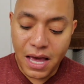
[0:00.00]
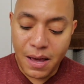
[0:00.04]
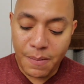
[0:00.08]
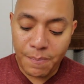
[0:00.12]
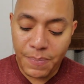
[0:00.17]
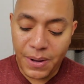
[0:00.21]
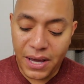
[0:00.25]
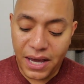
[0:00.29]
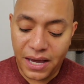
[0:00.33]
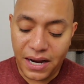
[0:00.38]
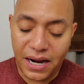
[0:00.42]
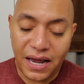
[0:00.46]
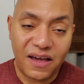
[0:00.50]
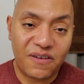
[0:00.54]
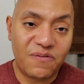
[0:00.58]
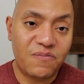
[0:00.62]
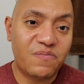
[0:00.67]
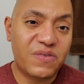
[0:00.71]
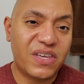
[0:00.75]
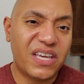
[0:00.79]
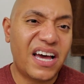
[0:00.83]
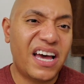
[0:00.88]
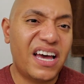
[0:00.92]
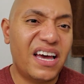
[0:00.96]
but
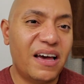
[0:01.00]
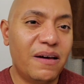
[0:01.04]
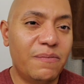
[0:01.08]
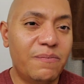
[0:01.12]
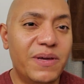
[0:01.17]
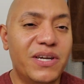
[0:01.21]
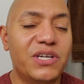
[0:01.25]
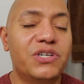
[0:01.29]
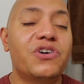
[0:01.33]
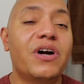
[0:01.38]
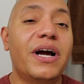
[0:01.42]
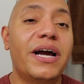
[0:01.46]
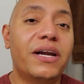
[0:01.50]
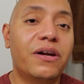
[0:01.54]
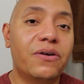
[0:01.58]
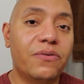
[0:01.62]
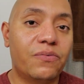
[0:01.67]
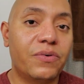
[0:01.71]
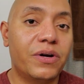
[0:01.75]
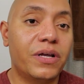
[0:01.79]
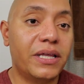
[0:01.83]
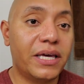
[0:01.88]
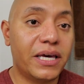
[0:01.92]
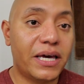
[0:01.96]
I've been trying to
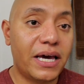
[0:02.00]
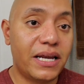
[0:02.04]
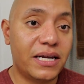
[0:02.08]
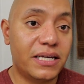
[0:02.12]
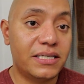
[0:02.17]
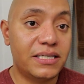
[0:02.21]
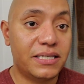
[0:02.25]
really kind of